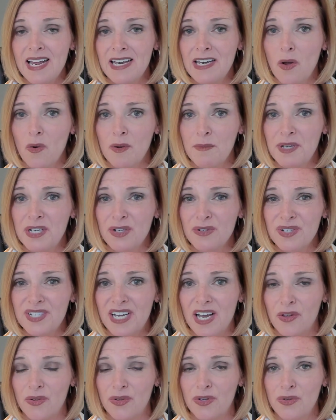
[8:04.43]
Now, I'm here to
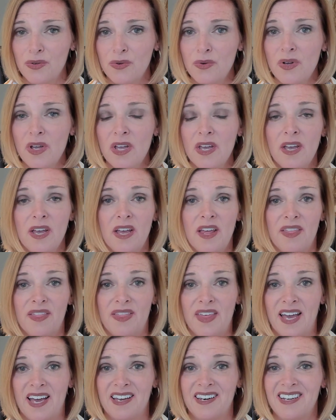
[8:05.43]
tell you
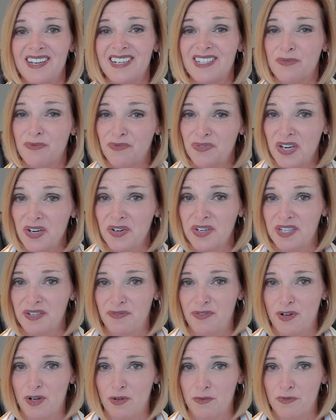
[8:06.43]
that it's very
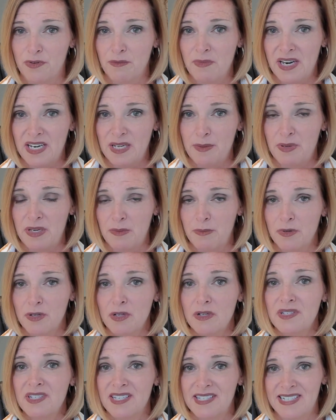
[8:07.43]
difficult for many
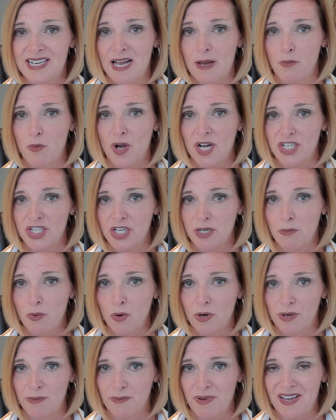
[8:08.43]
people to stop watching
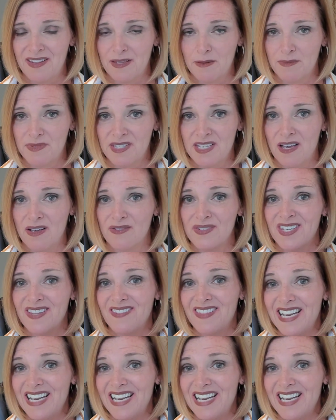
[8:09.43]
porn by themselves.